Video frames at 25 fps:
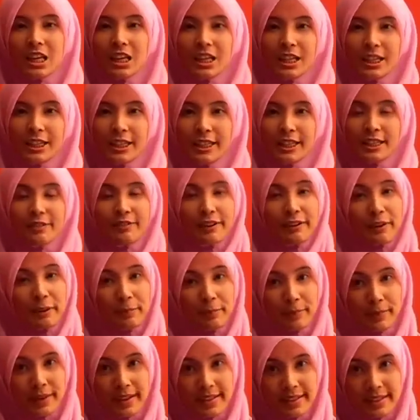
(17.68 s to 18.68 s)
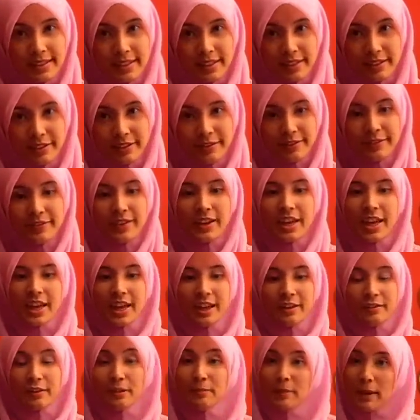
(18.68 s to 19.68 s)
Uh, it's very impressive.
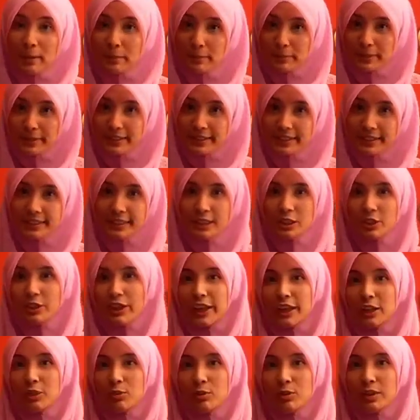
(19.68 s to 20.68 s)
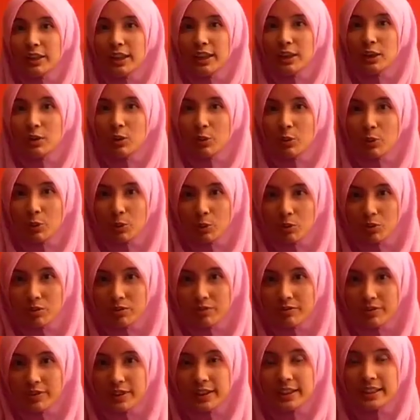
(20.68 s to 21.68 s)
Remember, you can only go
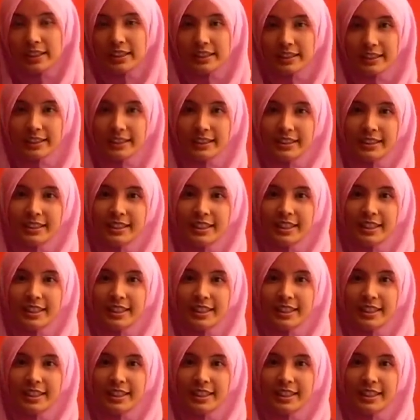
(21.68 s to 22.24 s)
further.